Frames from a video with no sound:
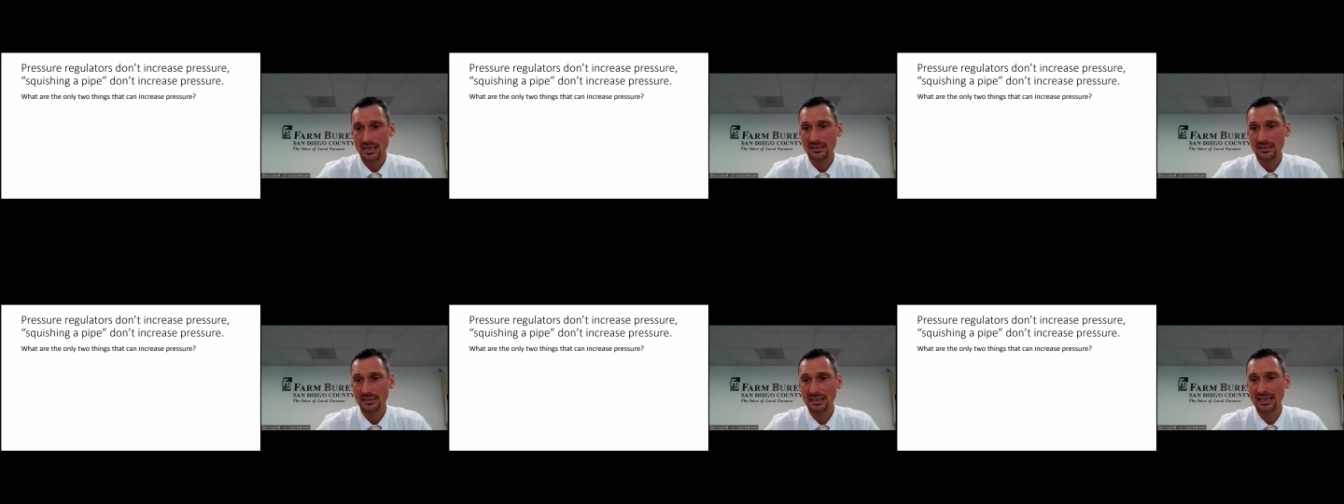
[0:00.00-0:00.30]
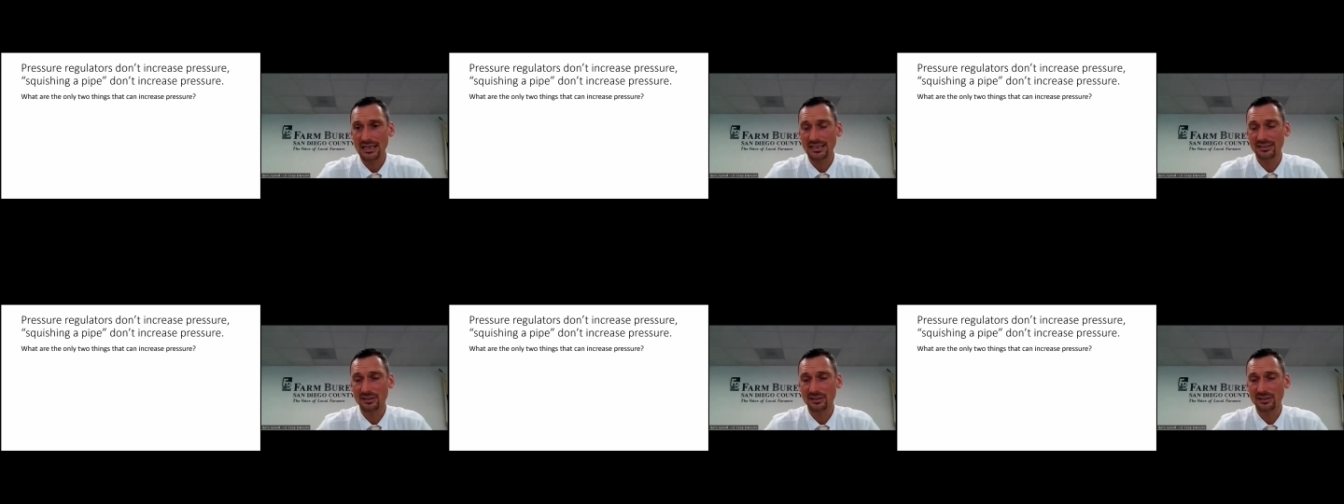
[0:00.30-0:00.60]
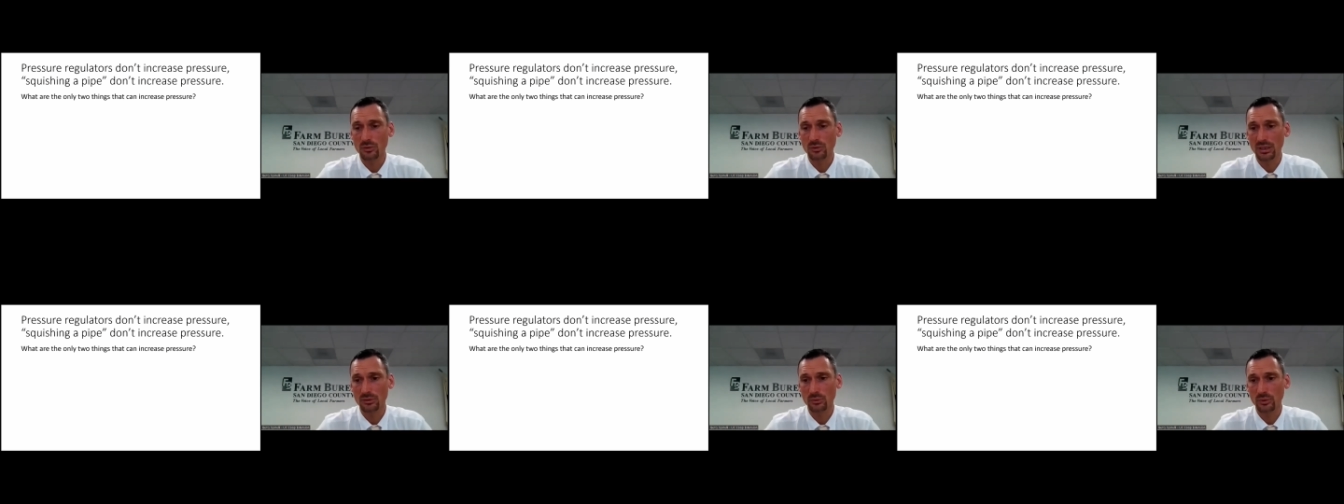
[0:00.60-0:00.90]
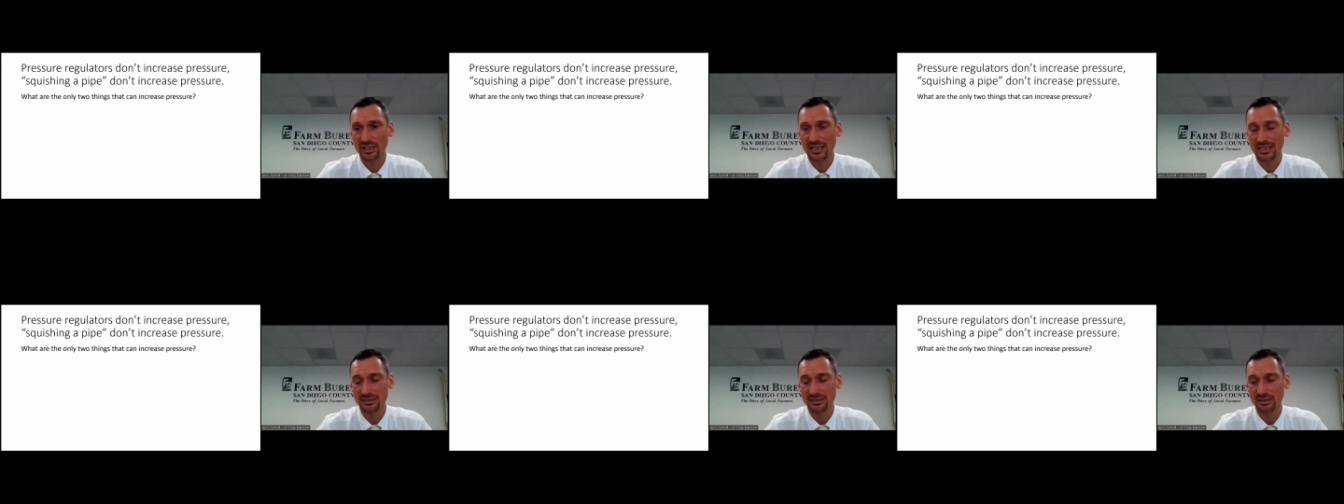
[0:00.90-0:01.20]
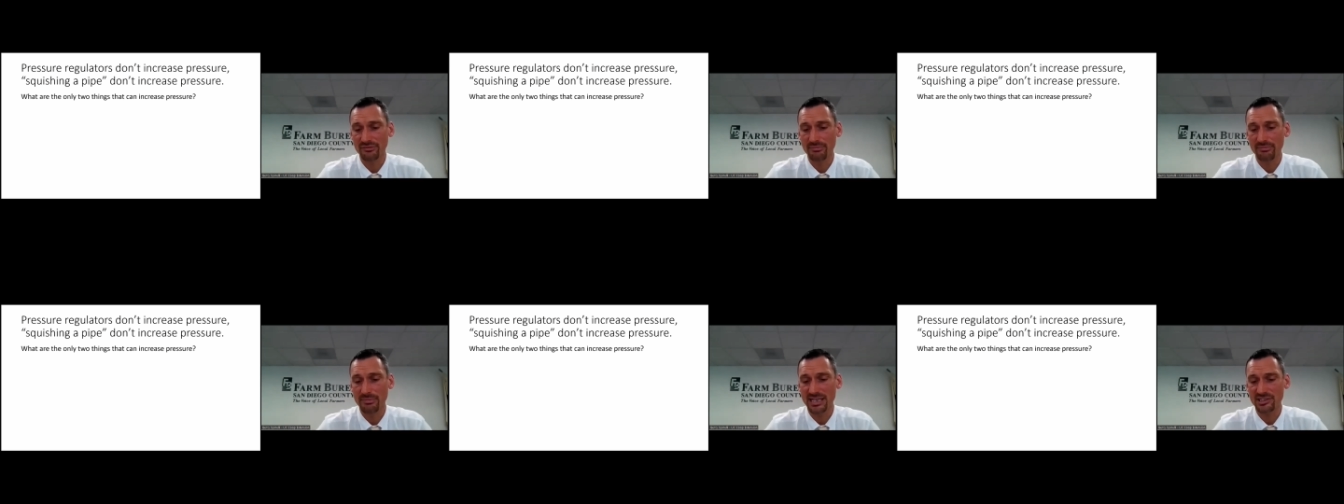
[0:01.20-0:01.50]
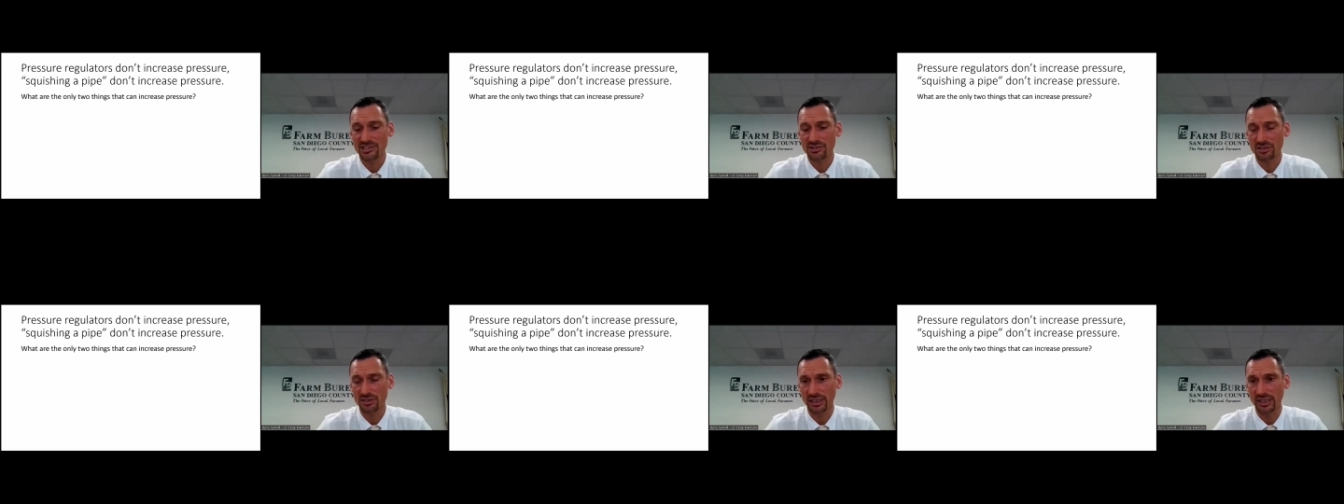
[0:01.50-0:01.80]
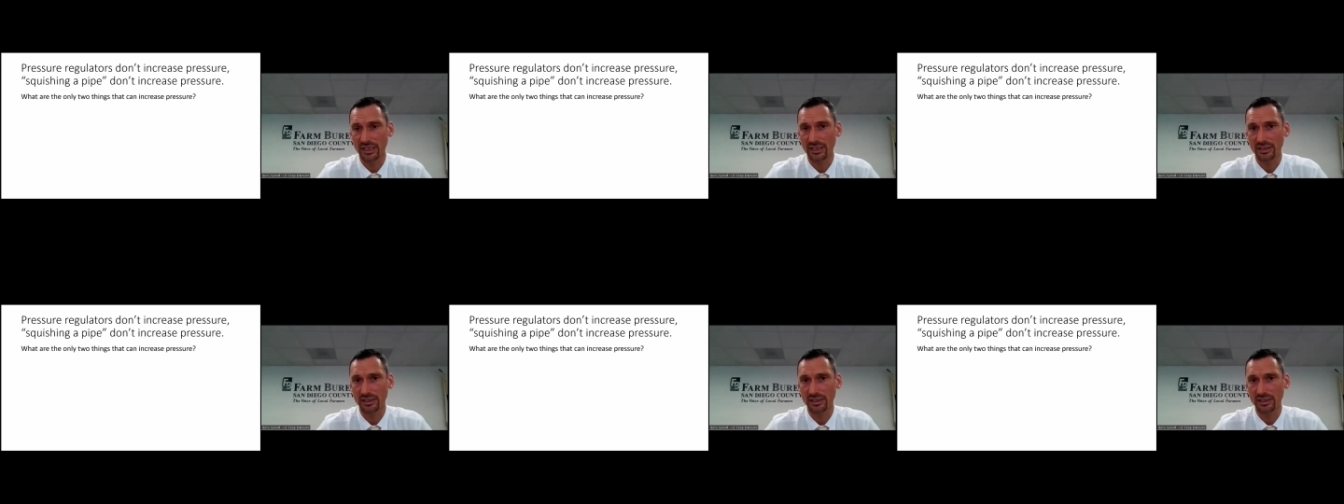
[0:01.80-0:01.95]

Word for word: and the other one we kind of mentioned